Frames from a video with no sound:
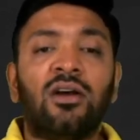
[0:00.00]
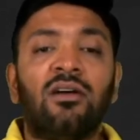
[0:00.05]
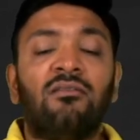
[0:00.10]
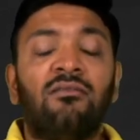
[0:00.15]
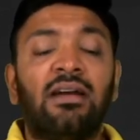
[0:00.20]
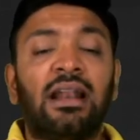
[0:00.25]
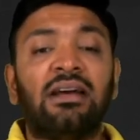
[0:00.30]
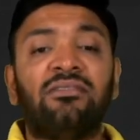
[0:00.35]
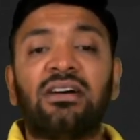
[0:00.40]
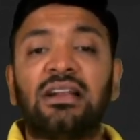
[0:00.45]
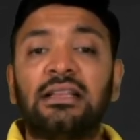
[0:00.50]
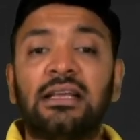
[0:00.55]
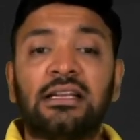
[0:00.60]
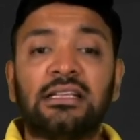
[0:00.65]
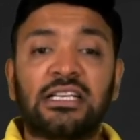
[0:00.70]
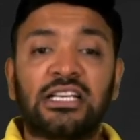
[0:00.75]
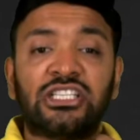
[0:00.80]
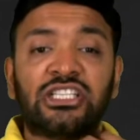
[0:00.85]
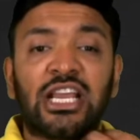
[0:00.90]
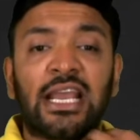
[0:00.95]
Whenever there
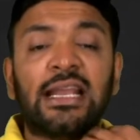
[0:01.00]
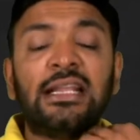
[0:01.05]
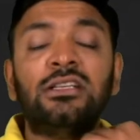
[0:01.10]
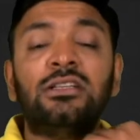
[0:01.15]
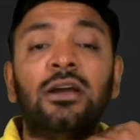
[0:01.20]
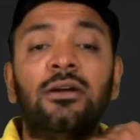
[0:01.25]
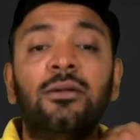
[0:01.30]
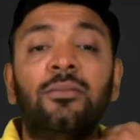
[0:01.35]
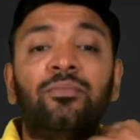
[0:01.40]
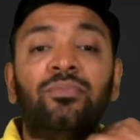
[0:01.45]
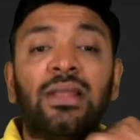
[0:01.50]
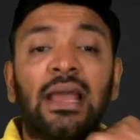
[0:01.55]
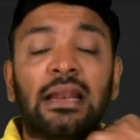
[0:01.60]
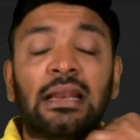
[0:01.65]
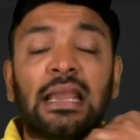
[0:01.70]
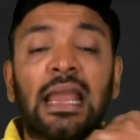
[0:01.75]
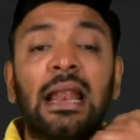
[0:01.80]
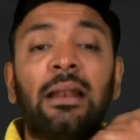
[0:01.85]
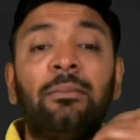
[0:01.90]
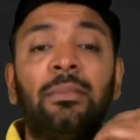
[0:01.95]
is a change, there
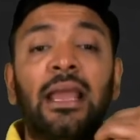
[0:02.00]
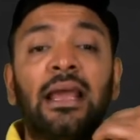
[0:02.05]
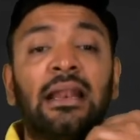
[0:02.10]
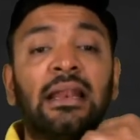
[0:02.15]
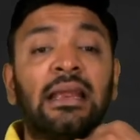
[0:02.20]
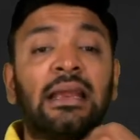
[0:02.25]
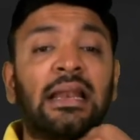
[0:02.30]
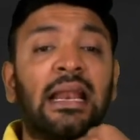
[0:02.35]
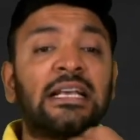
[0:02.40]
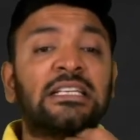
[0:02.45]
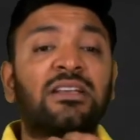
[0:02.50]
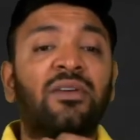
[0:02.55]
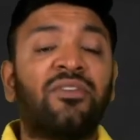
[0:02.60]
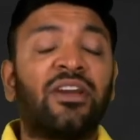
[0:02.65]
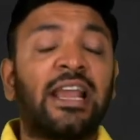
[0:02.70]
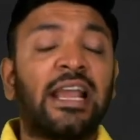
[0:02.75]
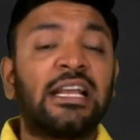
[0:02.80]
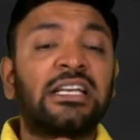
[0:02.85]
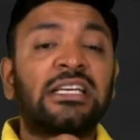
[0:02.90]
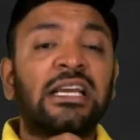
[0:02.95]
can be a
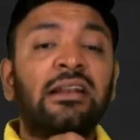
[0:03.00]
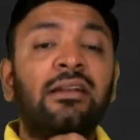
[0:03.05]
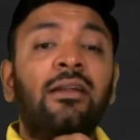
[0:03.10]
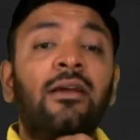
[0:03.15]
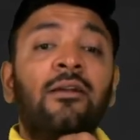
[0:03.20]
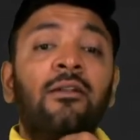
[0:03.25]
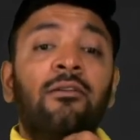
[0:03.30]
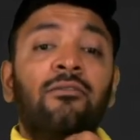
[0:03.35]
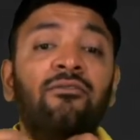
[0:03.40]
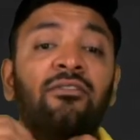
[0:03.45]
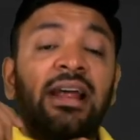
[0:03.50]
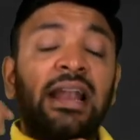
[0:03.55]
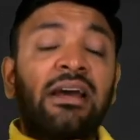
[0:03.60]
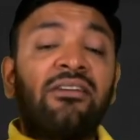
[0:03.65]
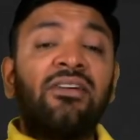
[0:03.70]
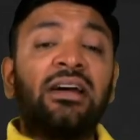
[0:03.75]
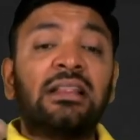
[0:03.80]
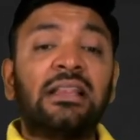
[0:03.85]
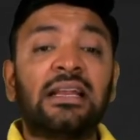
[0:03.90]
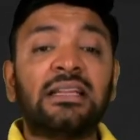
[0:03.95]
reclassification.
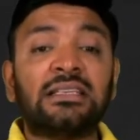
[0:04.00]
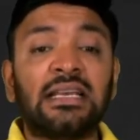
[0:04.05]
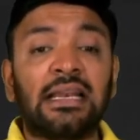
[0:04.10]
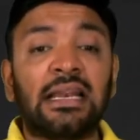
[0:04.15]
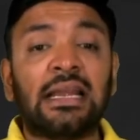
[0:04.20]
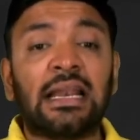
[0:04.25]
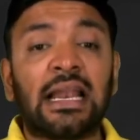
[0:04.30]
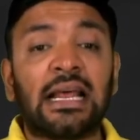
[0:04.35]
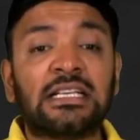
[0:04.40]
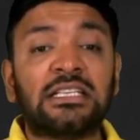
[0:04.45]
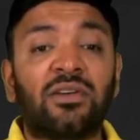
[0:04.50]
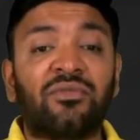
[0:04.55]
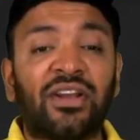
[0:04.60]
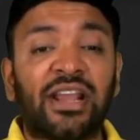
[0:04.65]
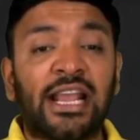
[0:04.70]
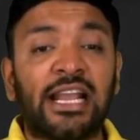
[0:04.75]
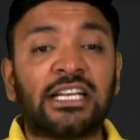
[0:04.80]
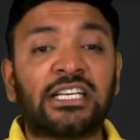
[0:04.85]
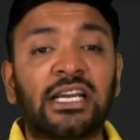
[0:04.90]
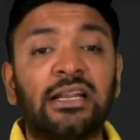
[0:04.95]
Whenever there is a
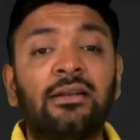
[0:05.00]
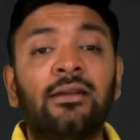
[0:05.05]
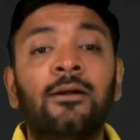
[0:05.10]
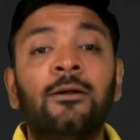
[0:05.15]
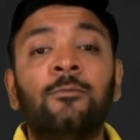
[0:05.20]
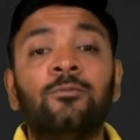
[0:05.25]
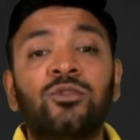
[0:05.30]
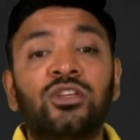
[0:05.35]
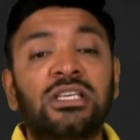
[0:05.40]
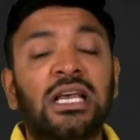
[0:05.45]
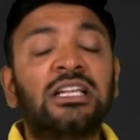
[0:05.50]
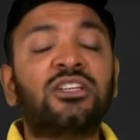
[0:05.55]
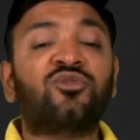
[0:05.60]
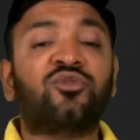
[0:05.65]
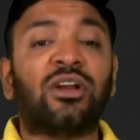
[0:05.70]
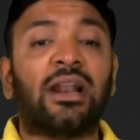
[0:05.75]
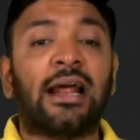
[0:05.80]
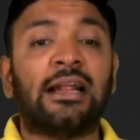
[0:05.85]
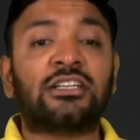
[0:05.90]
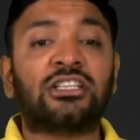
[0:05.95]
reclassification, such
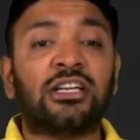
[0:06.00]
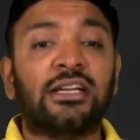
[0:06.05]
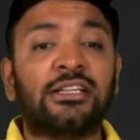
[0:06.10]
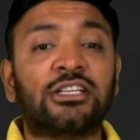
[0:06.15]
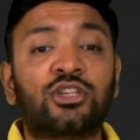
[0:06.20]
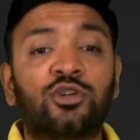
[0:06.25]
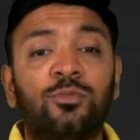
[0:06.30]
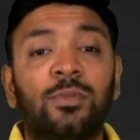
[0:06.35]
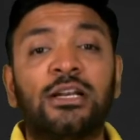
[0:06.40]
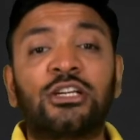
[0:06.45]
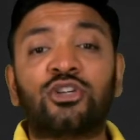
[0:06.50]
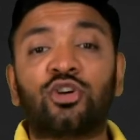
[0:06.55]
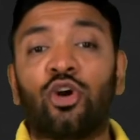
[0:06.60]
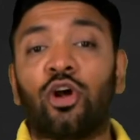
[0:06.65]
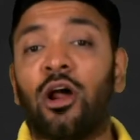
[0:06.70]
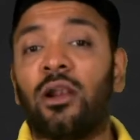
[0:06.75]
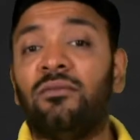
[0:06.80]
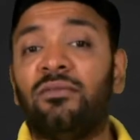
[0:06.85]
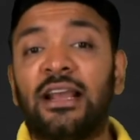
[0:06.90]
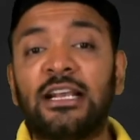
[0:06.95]
financial instrument should
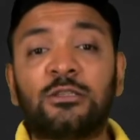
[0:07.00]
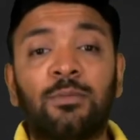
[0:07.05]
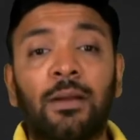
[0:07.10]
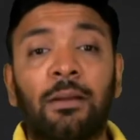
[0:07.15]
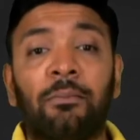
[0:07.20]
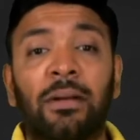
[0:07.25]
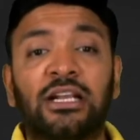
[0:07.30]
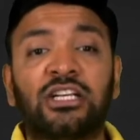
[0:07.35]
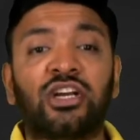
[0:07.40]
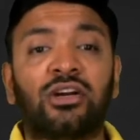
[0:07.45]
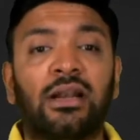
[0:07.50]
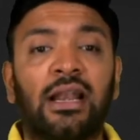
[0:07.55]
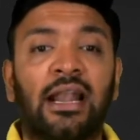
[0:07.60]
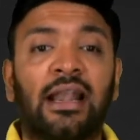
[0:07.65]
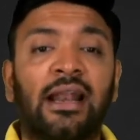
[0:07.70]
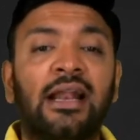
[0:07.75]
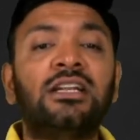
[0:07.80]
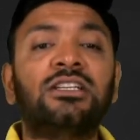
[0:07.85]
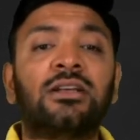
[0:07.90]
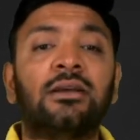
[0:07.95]
always be measured at
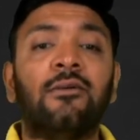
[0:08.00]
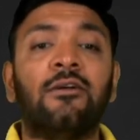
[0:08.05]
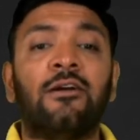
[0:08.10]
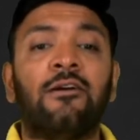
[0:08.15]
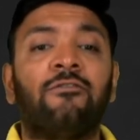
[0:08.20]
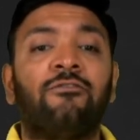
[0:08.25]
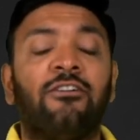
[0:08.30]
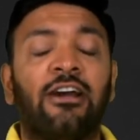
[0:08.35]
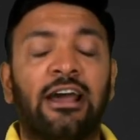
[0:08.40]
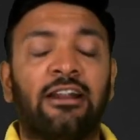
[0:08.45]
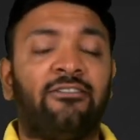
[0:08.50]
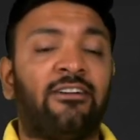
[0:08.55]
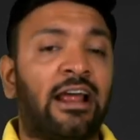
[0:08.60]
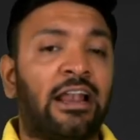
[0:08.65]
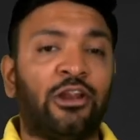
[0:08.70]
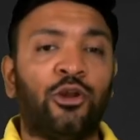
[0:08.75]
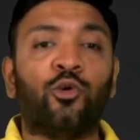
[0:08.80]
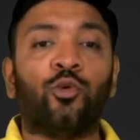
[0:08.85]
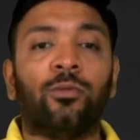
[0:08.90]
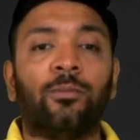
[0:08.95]
its fair
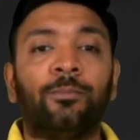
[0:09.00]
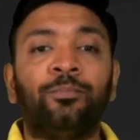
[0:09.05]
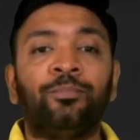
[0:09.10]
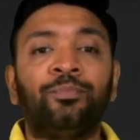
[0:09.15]
value.